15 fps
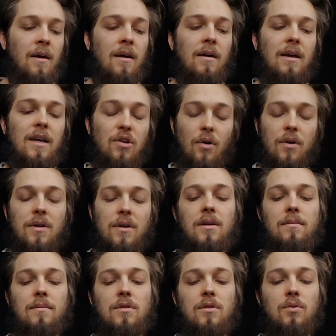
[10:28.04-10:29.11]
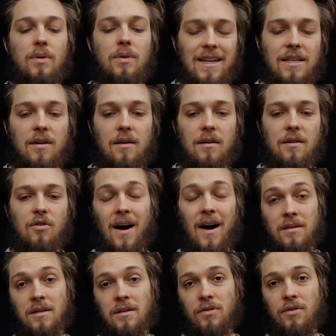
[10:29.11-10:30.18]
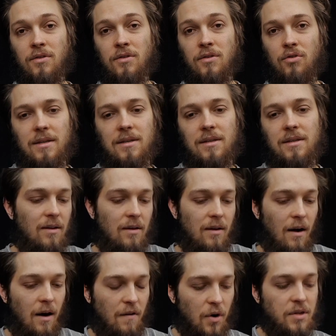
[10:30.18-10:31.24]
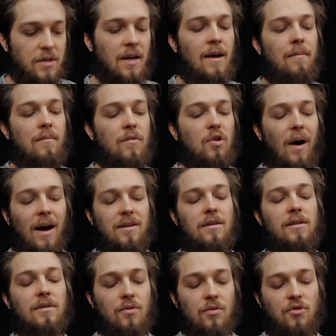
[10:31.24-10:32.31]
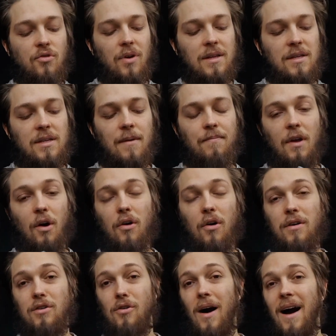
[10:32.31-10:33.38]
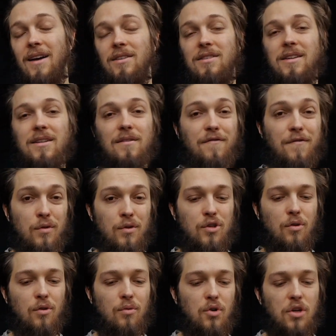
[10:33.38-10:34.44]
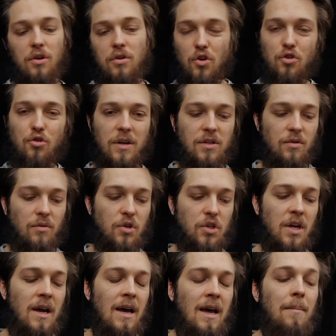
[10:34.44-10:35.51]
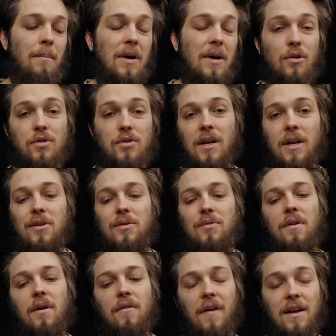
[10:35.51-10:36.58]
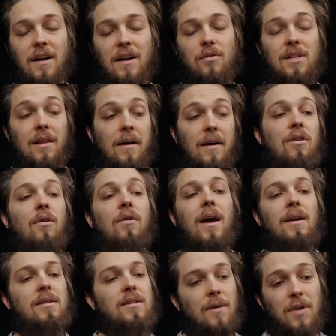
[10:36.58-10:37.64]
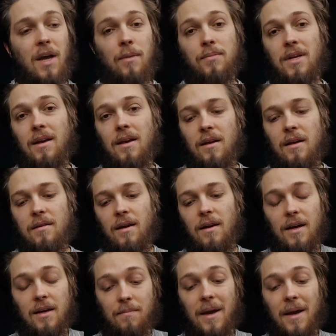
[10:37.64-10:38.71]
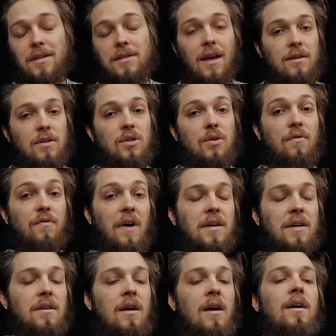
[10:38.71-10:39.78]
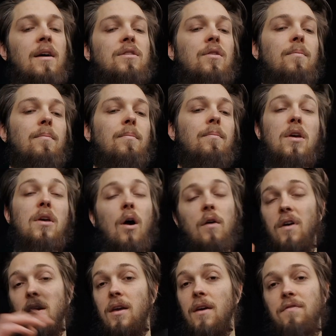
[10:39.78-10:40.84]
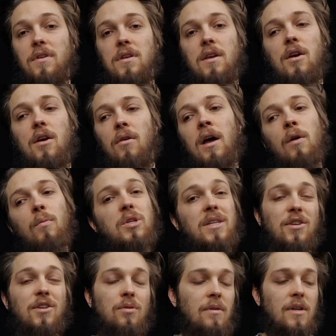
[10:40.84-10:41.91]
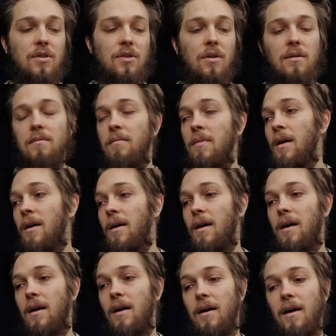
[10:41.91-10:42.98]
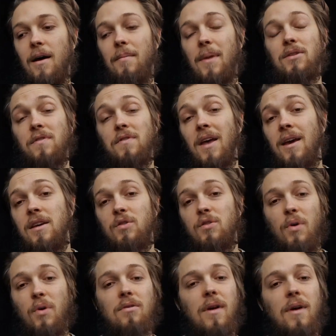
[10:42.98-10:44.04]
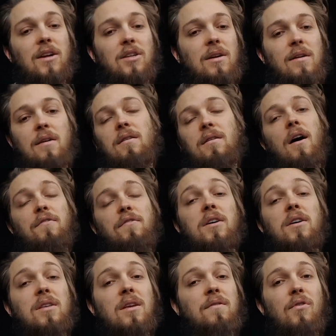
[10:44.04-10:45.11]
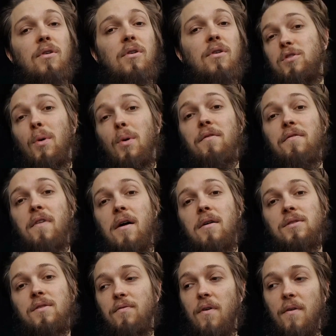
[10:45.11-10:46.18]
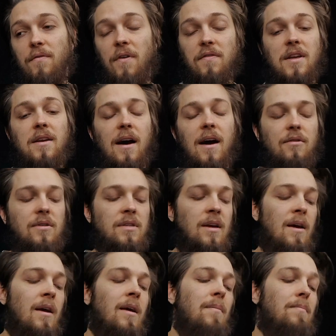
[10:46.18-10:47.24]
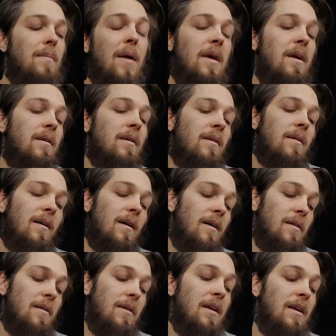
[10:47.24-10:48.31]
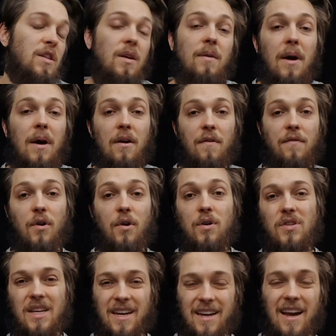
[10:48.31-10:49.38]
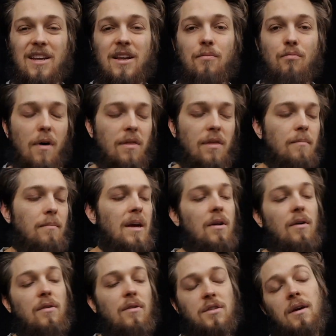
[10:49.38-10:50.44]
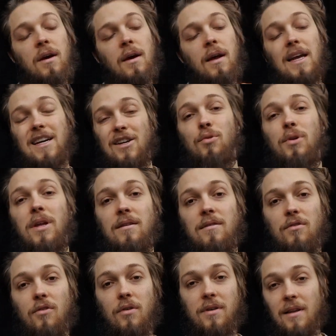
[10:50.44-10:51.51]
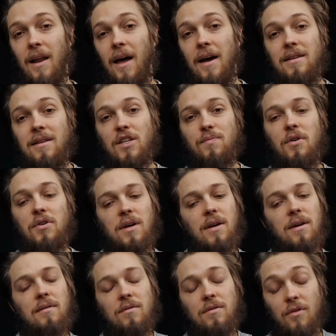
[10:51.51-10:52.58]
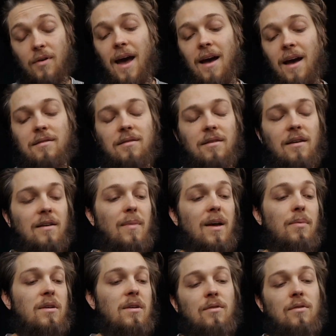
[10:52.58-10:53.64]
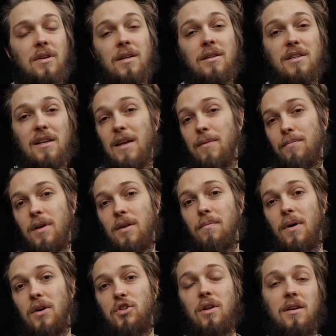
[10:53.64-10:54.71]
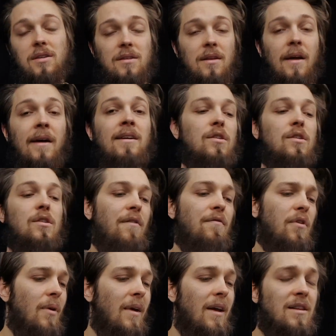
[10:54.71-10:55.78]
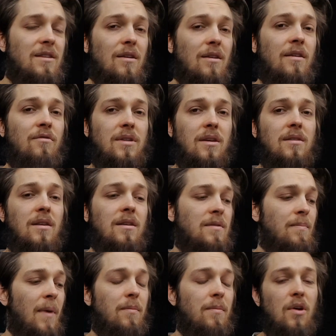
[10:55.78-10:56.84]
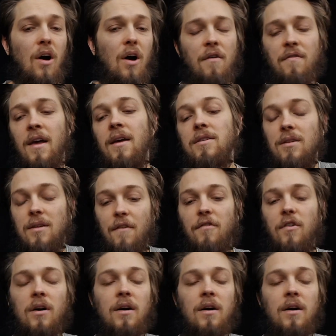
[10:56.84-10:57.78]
in order to get your ideal nutrients, and of course your ideal nutrients or your ideal food solution, nutrient solution, might also include factors like, okay, sometimes it makes sense to fast. So maybe over a given year, we schedule a certain amount of days where you actually are fasting for 12 hours, for 15 hours. Maybe it is better for your circadian rhythm and also including your light exposure you had, and maybe you didn't sleep that much last night, so therefore your insulin resistance might be off. So therefore